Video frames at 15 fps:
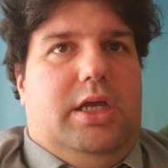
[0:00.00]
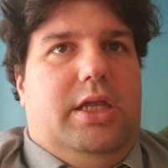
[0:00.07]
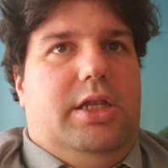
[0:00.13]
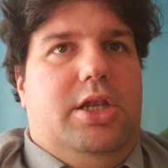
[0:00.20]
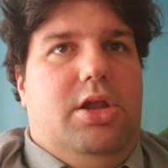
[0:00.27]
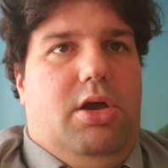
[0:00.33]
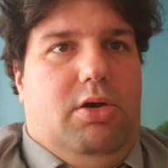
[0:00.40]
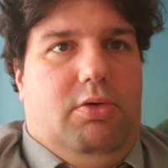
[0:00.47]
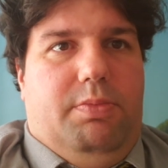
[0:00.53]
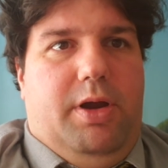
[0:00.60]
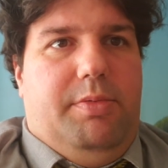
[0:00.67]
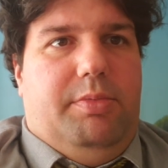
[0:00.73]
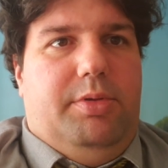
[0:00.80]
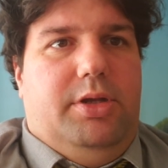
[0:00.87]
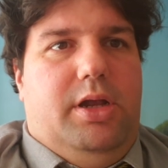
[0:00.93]
Uh, no,
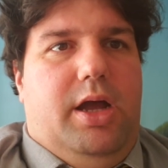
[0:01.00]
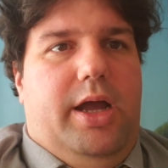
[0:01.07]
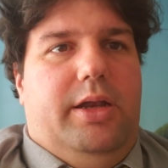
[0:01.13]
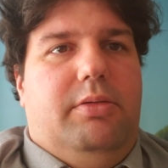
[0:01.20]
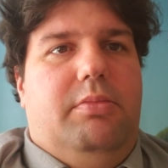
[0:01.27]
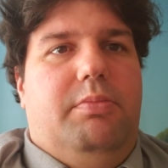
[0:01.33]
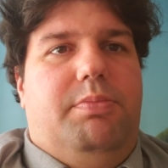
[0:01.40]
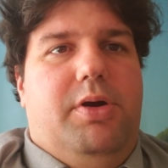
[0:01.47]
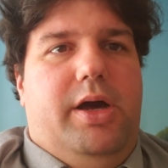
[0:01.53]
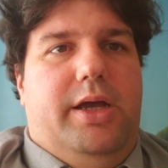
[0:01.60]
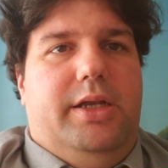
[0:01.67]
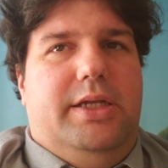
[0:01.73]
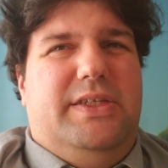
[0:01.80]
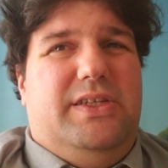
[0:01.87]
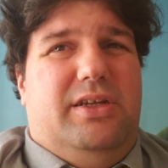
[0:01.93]
probably not.
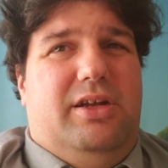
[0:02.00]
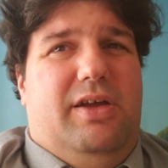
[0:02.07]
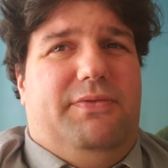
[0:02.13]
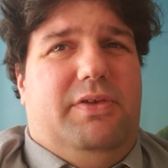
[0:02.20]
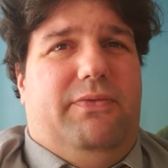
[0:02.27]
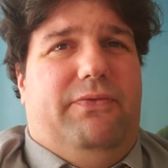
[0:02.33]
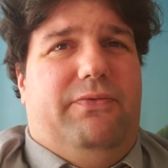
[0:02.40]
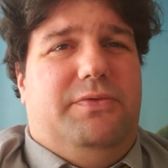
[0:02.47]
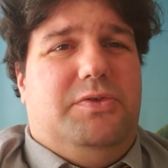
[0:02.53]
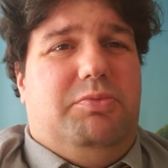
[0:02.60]
But is it enough to f-